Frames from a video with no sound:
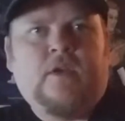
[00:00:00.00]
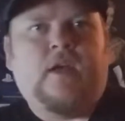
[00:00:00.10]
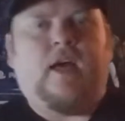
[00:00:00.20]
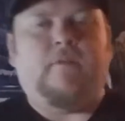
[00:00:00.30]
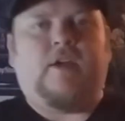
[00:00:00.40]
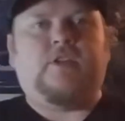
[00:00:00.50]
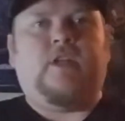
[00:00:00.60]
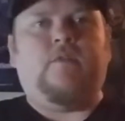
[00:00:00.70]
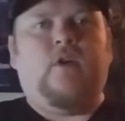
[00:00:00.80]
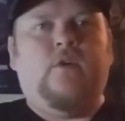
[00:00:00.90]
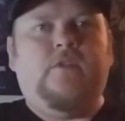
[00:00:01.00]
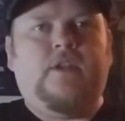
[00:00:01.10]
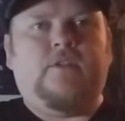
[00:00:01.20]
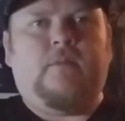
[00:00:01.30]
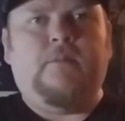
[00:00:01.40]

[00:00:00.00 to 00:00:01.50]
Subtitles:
I've actually never owned these on